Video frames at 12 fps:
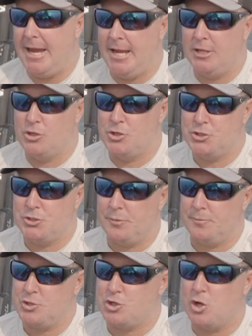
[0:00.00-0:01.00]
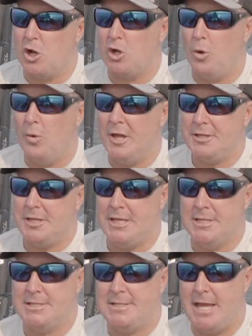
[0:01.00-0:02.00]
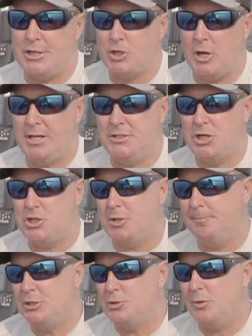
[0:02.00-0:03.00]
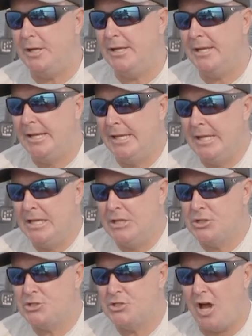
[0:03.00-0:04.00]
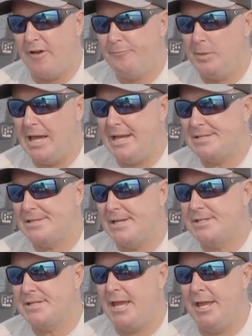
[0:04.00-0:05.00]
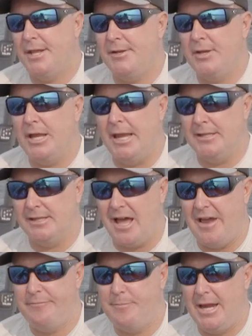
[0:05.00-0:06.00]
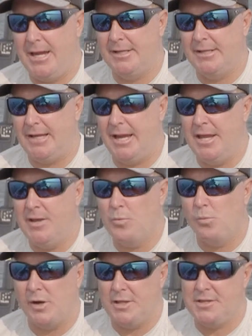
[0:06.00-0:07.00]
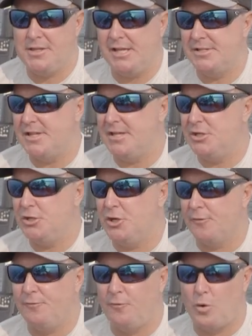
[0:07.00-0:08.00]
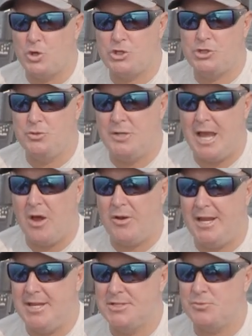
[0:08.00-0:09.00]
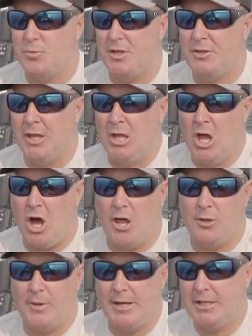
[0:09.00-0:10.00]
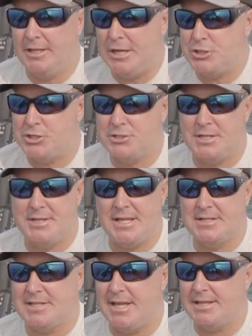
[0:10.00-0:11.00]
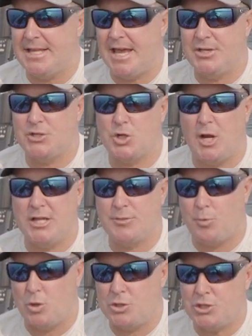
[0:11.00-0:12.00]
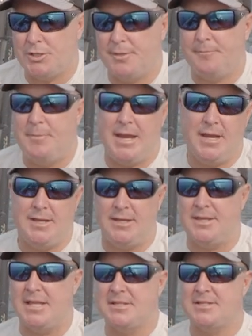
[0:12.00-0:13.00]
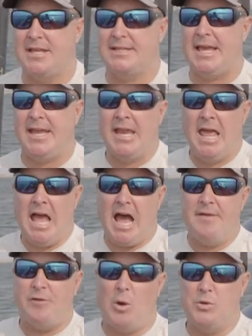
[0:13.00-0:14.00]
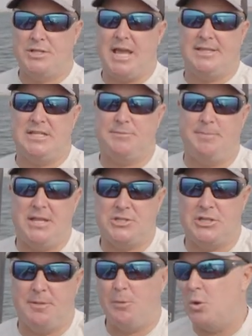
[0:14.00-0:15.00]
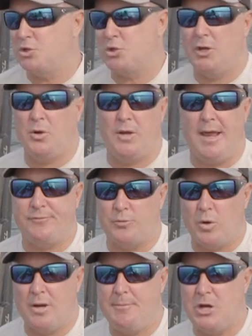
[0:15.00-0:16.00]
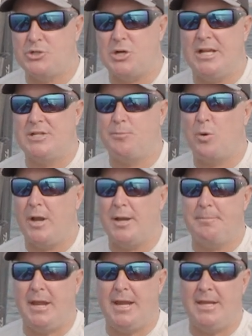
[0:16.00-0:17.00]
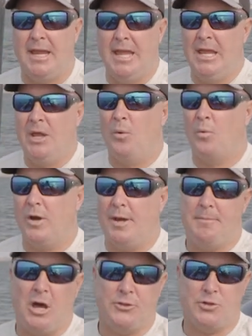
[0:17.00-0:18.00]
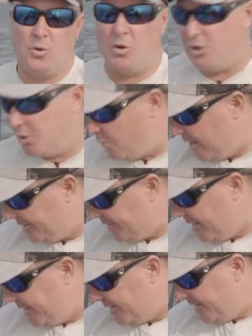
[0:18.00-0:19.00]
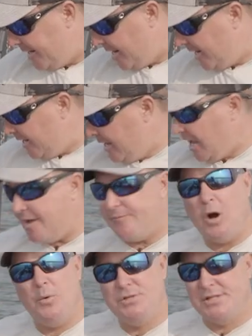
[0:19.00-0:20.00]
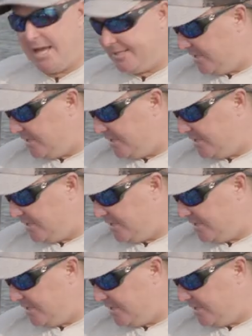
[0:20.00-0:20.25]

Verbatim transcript: anglers struggle with is that transition between soft plastics and, and live bait. And one of the things that you're forced to nowadays with all the regulations and things like that, a transportation of bait and things like that, I've always got these baits in the boat, so I don't have to worry about transporting bait, worry about throwing it away at the end of the day. I've always got